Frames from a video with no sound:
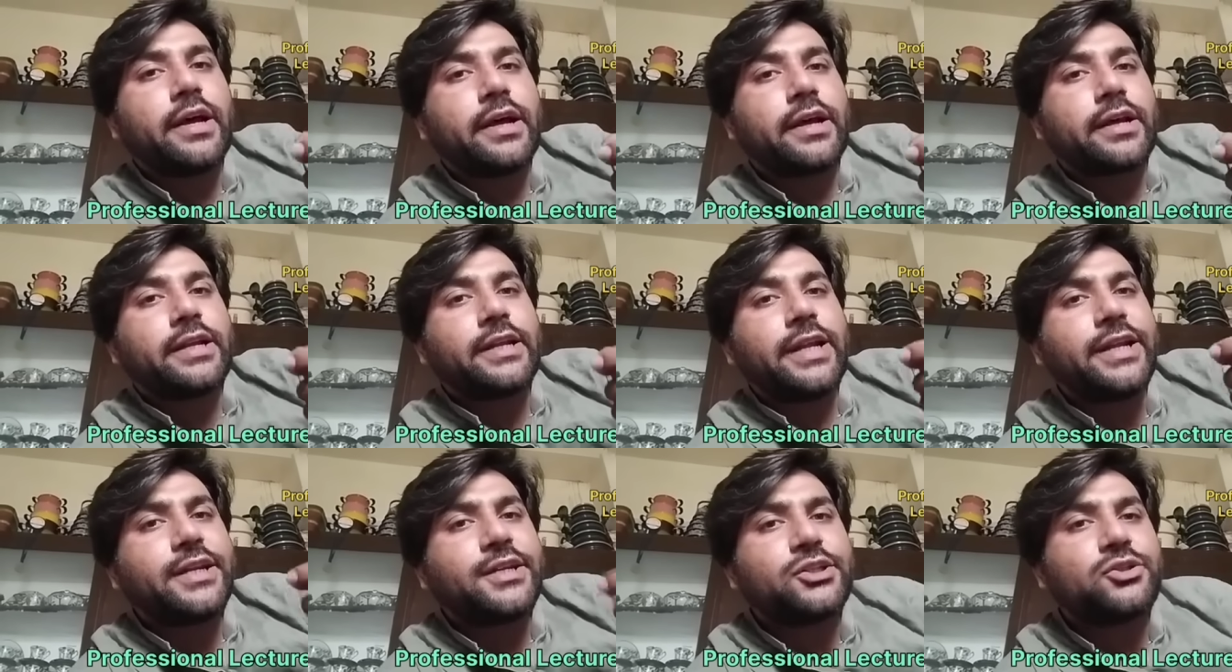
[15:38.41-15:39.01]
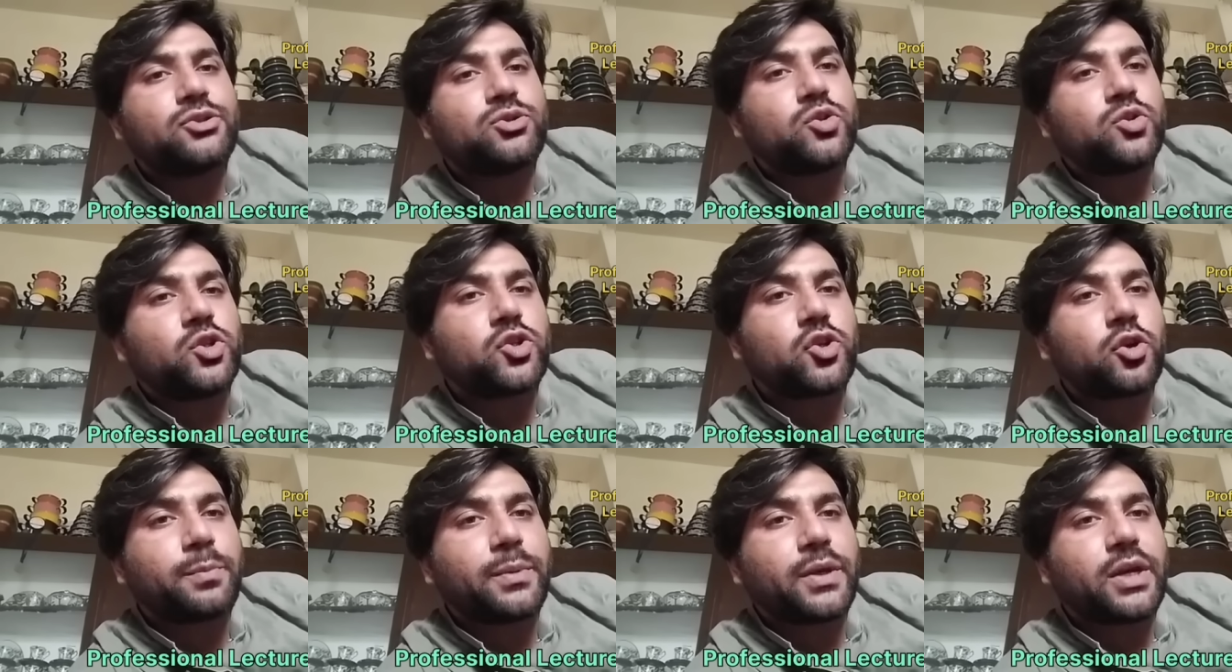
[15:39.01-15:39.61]
related to
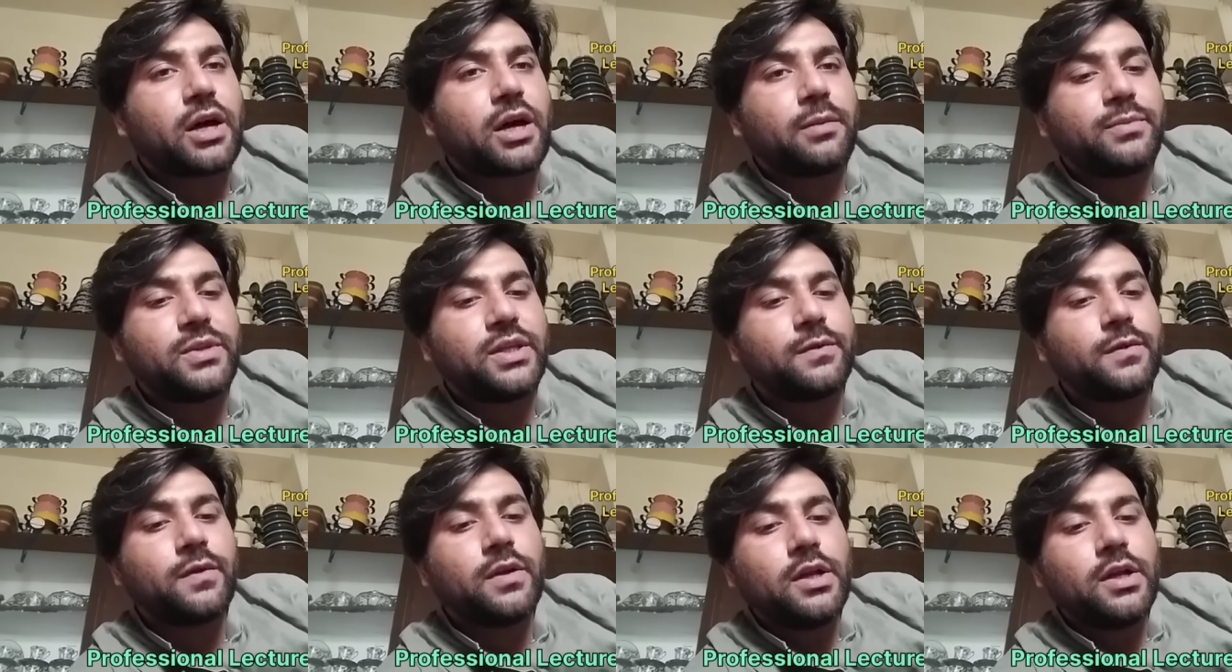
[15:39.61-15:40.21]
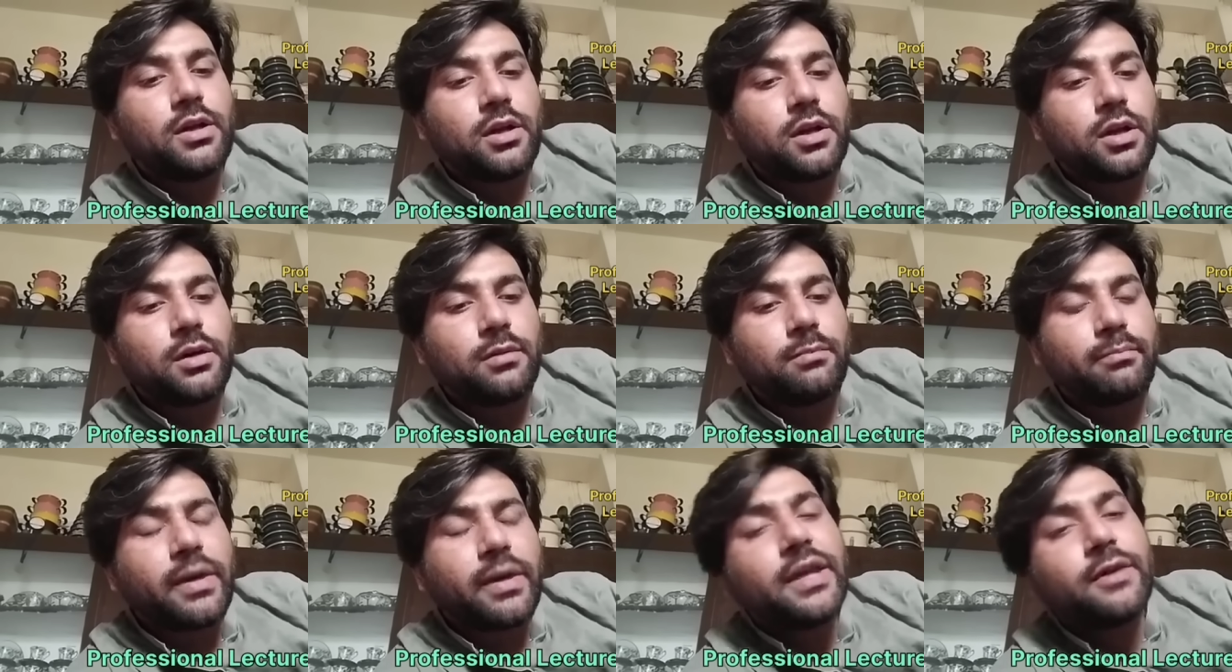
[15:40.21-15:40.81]
the topic of the
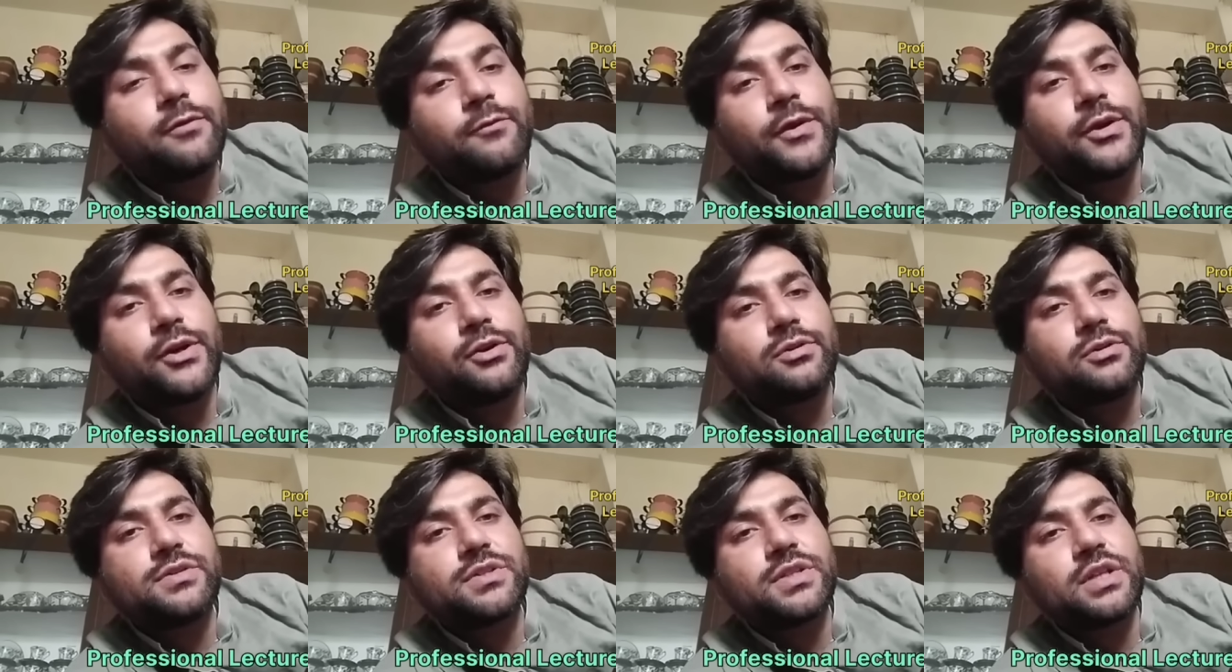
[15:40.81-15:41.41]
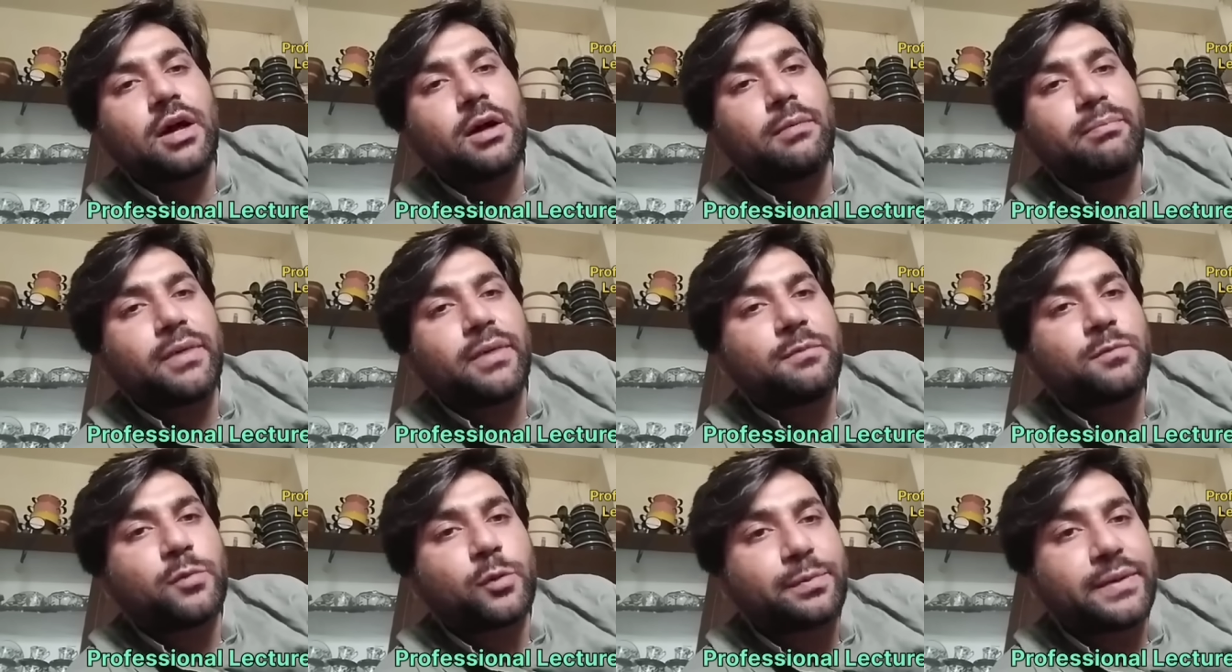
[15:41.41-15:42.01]
my videos of
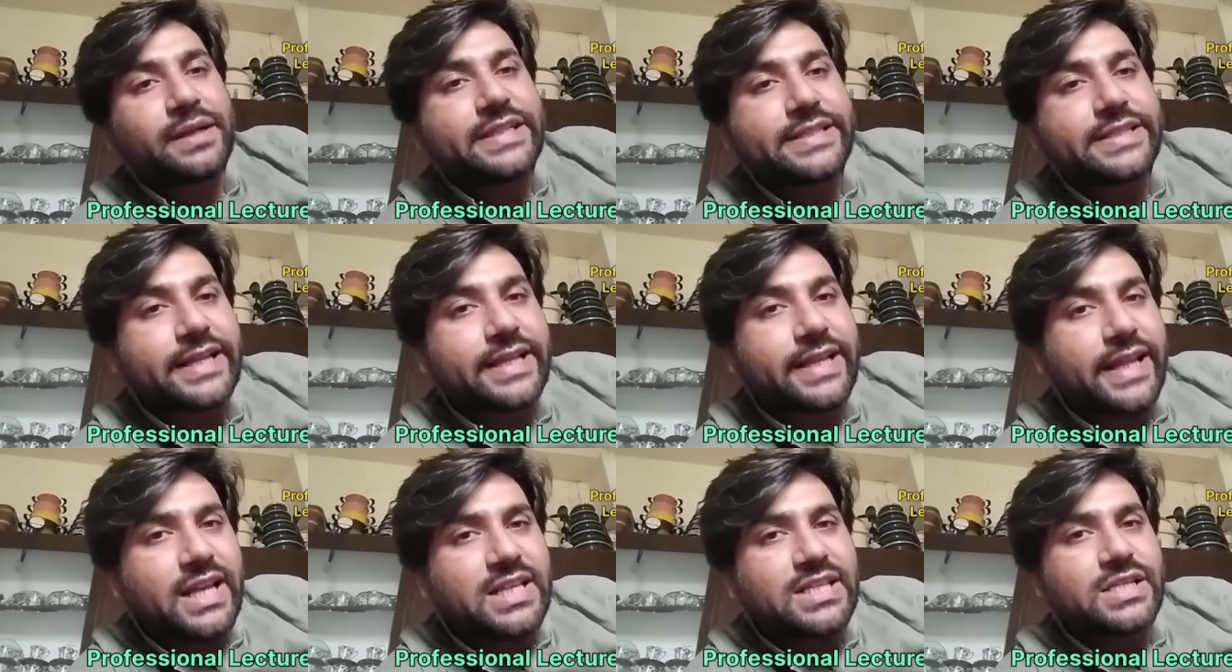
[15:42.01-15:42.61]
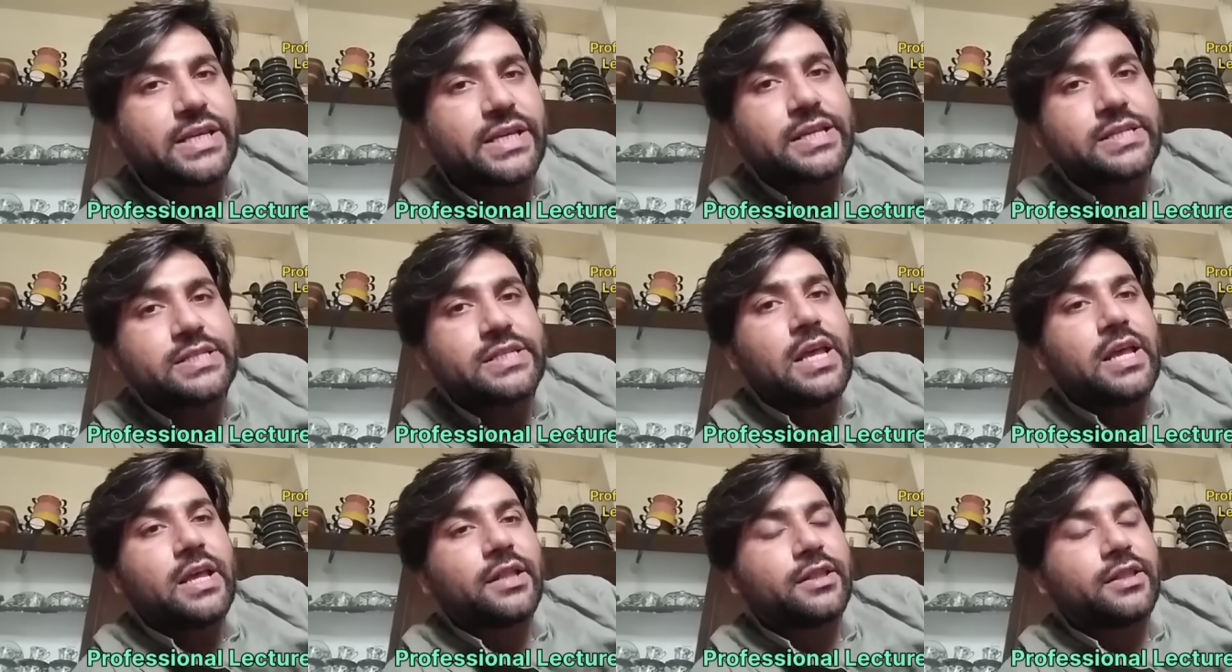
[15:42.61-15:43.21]
my professional
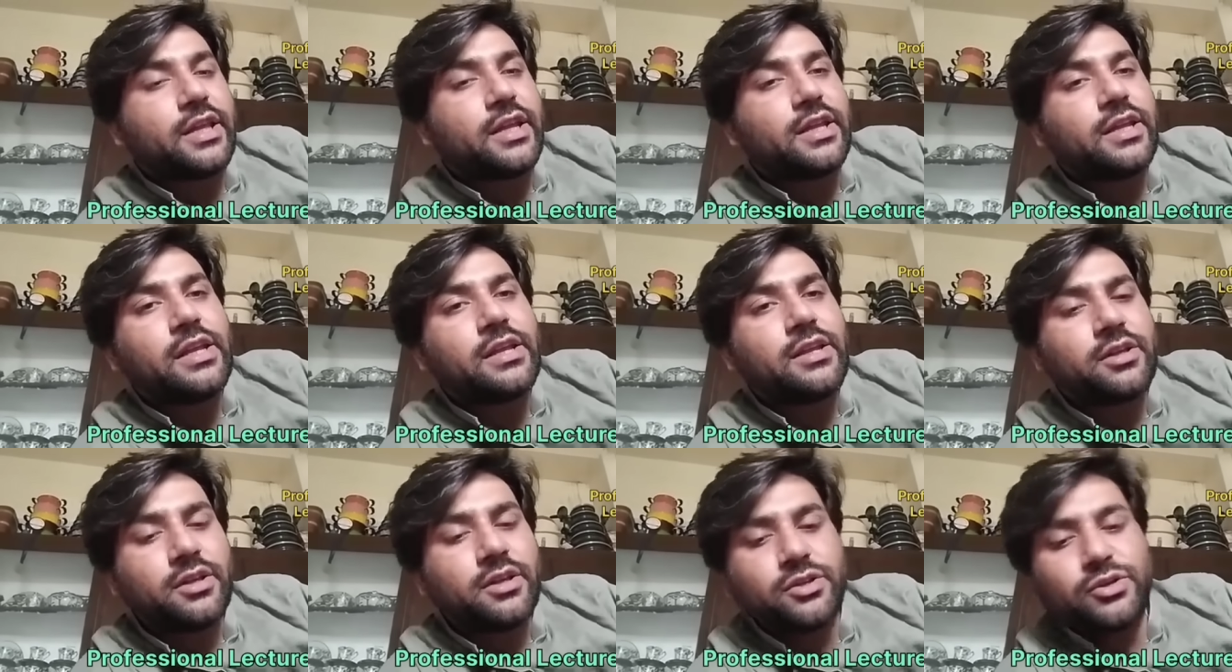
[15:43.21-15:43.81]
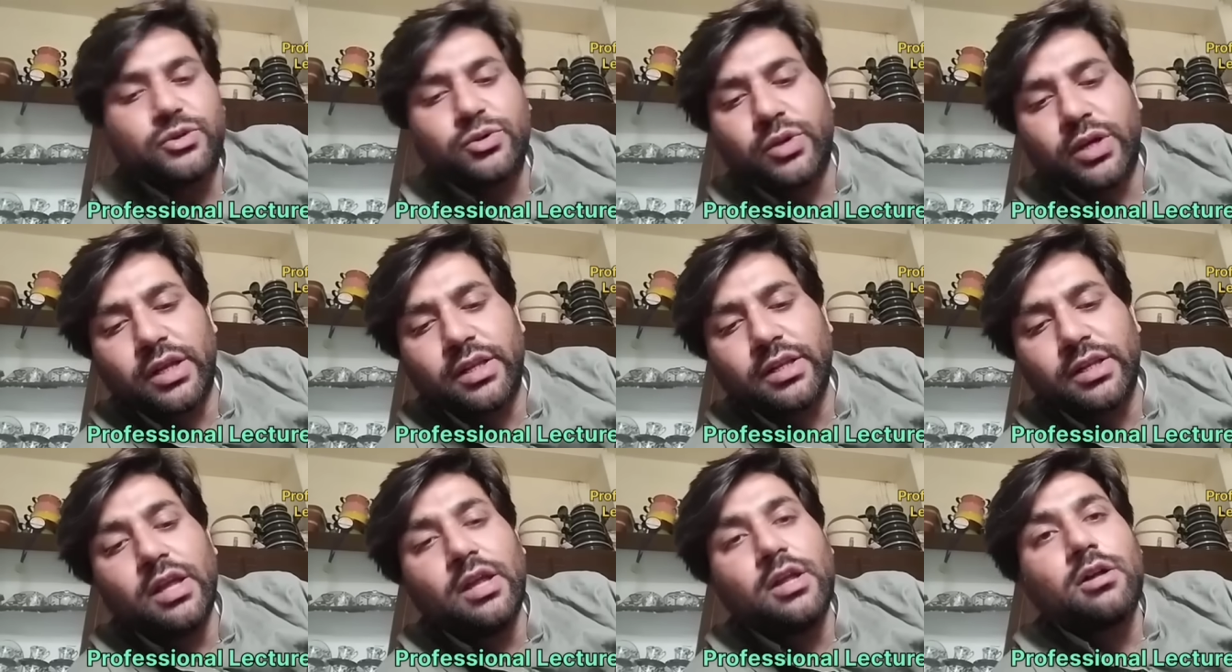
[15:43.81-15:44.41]
lectures, then you
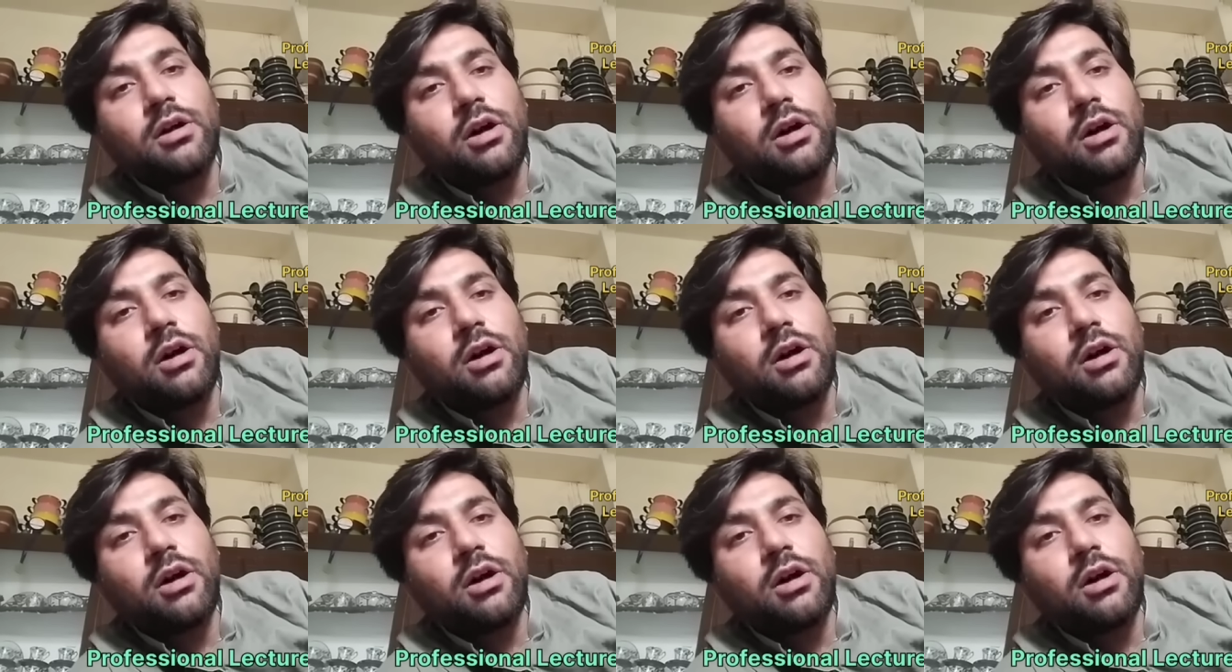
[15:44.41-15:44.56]
can